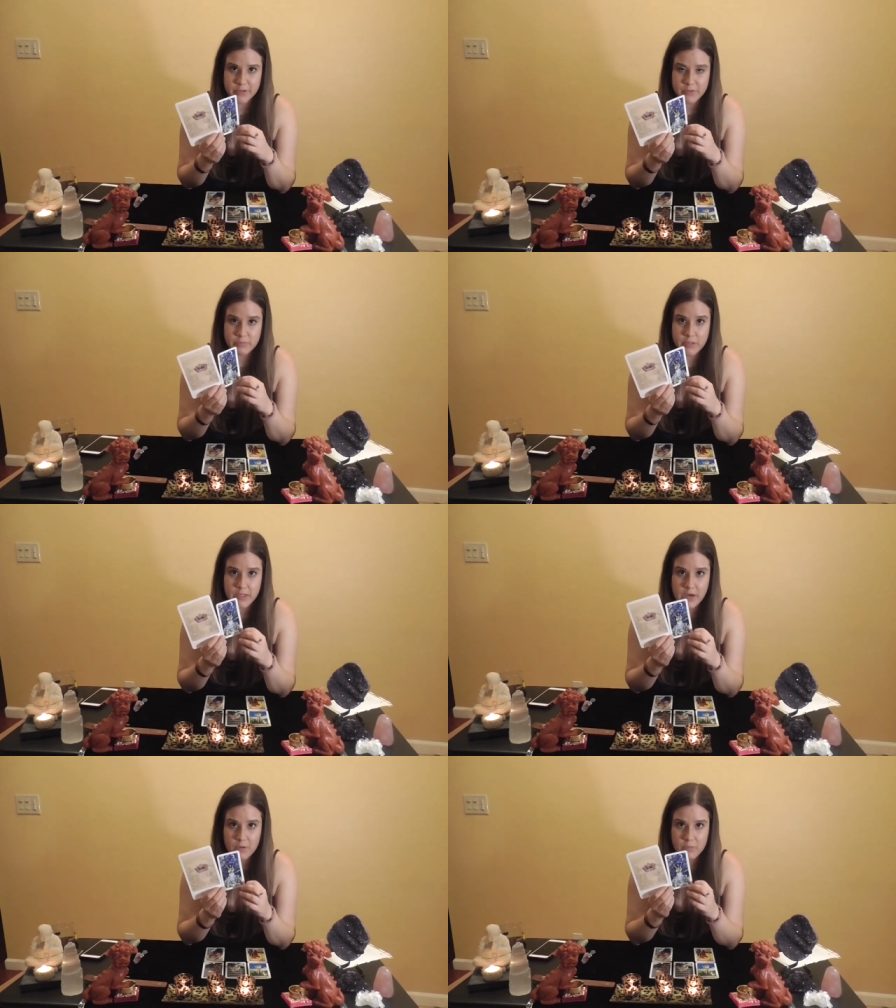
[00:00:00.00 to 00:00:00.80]
You
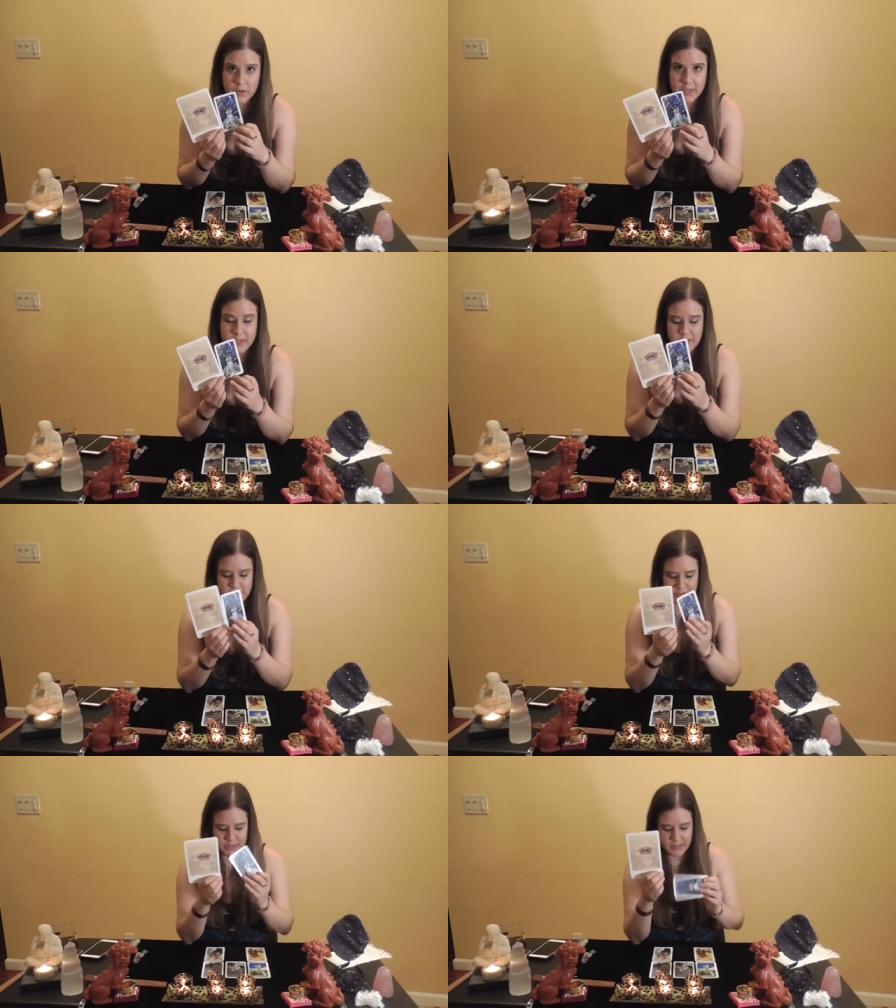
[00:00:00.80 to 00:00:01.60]
really are working on
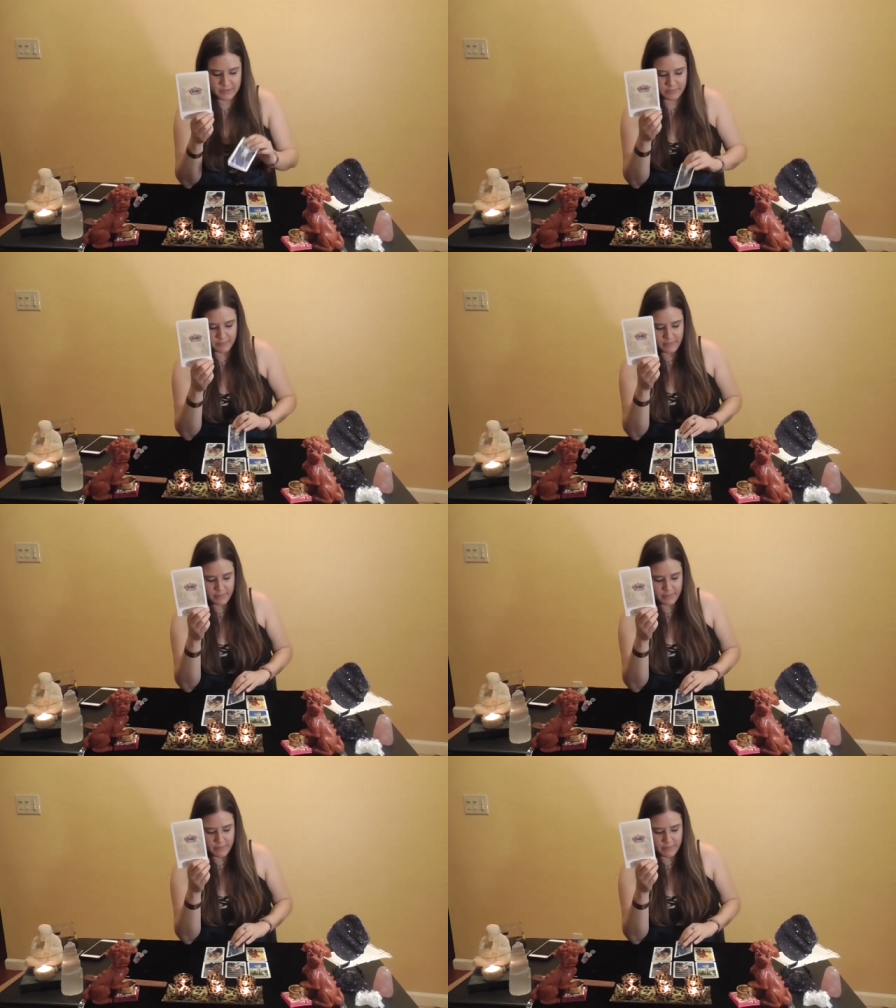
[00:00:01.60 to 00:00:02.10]
yourself.